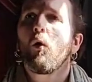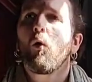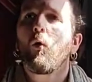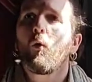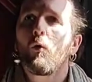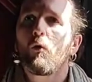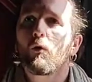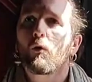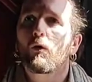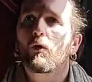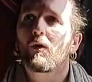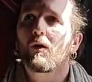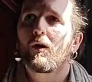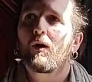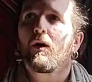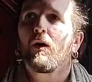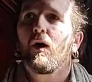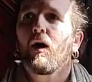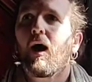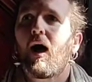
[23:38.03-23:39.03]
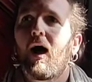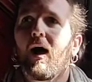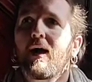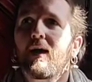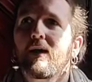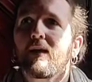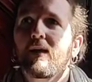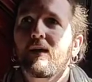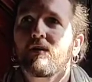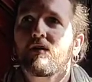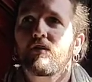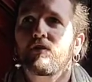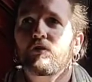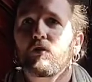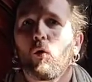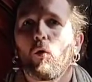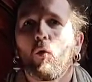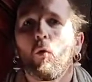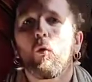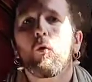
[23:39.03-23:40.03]
Or I can
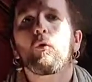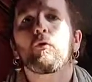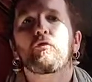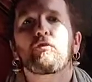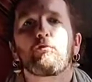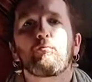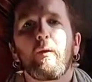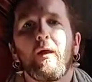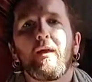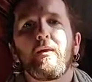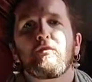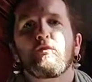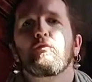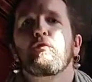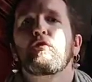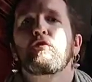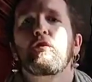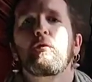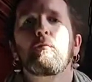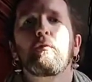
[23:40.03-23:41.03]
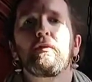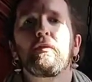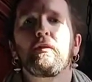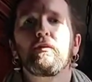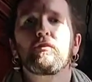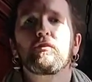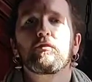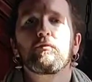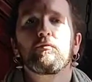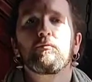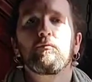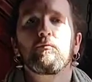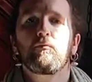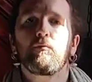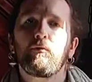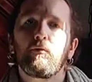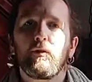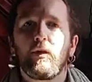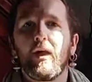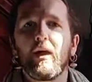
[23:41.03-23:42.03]
just hold space for some of these
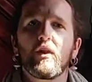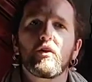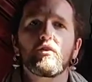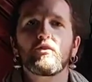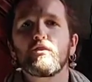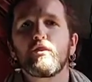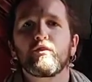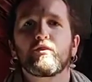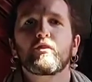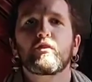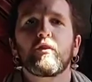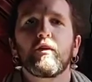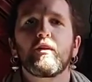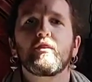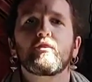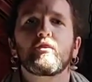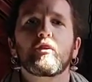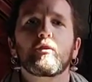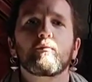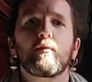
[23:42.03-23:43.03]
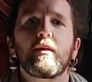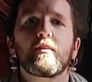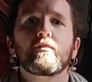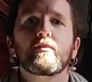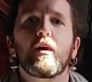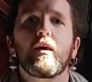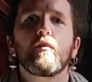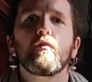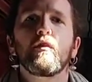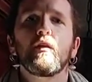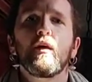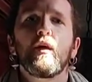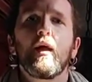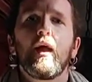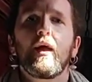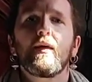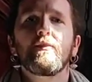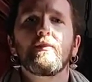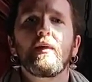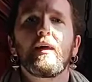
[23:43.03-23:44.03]
energies that are entering myself,
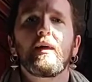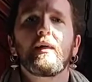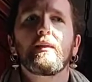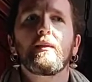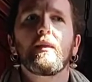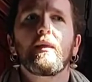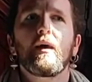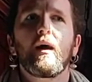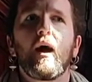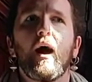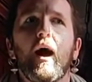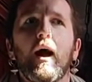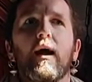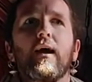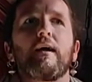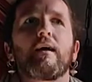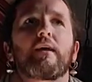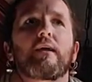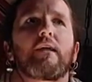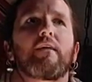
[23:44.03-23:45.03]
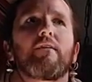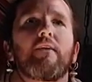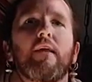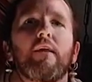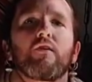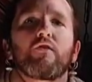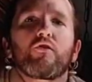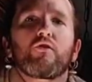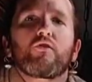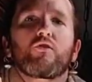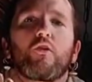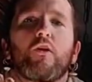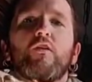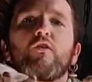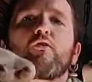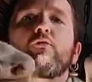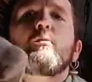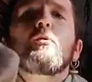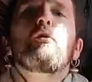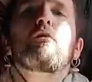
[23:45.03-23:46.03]
and then I can then
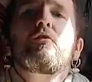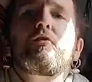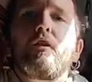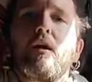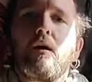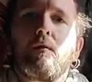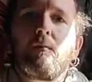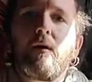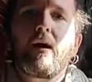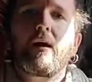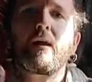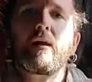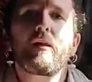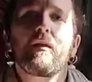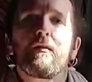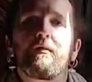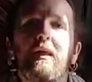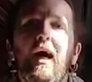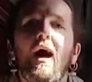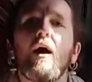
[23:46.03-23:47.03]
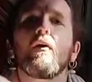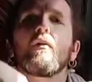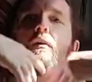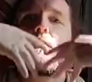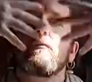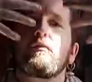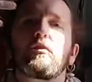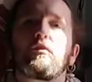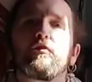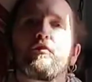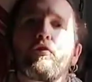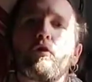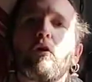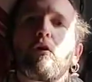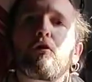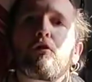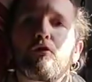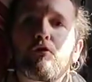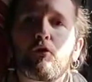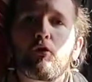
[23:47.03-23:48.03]
transmute them. I can allow them to
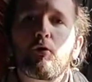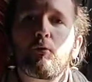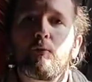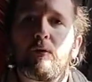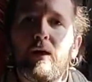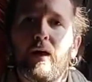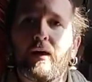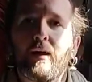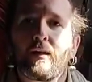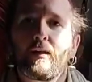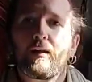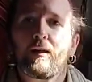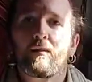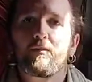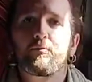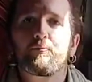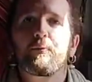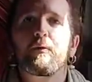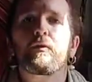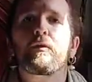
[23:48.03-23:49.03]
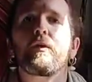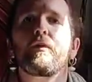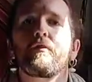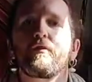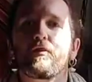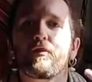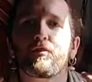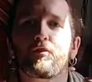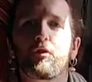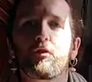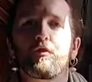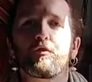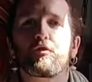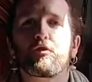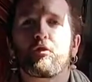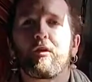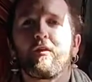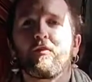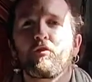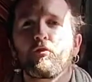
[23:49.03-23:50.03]
flow through me. I can experience this sort of
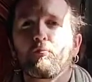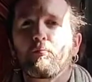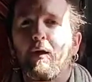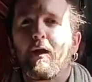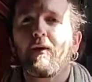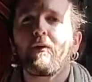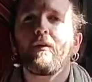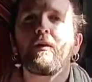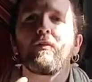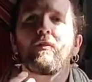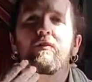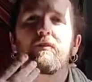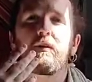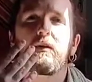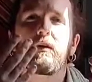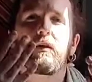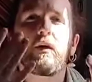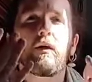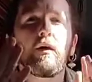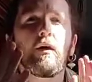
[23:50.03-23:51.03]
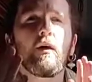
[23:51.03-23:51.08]
transparency